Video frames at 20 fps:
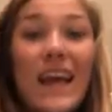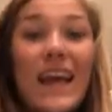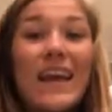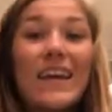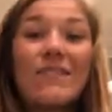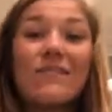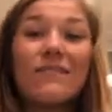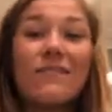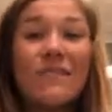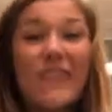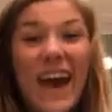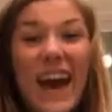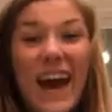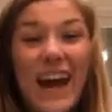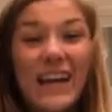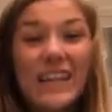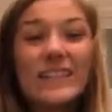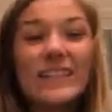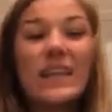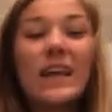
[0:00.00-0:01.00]
In
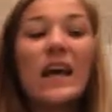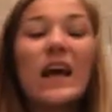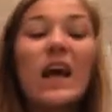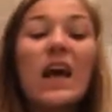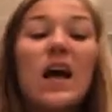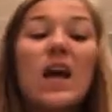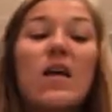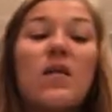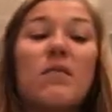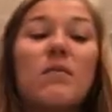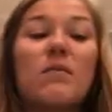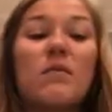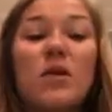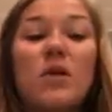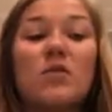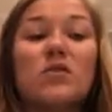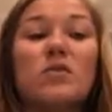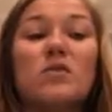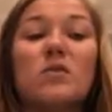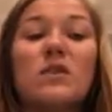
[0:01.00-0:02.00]
fact,
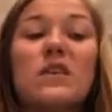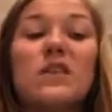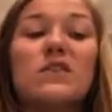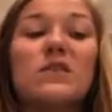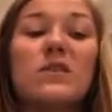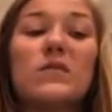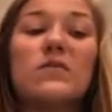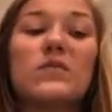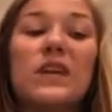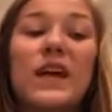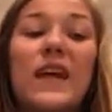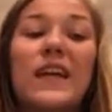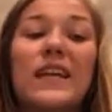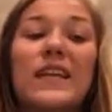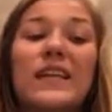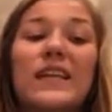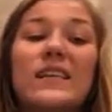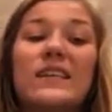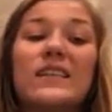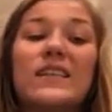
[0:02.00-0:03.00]
most words from
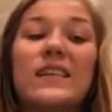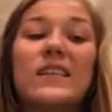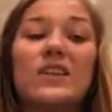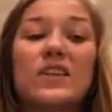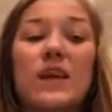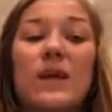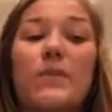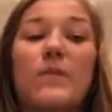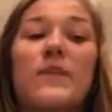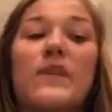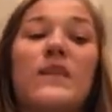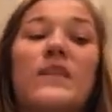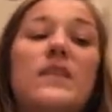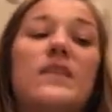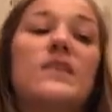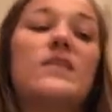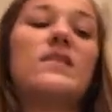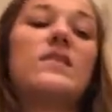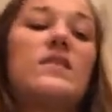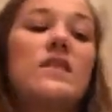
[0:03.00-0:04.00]
Chinese and
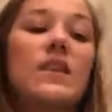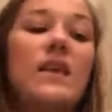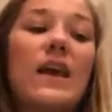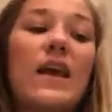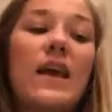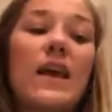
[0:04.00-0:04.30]
Japanese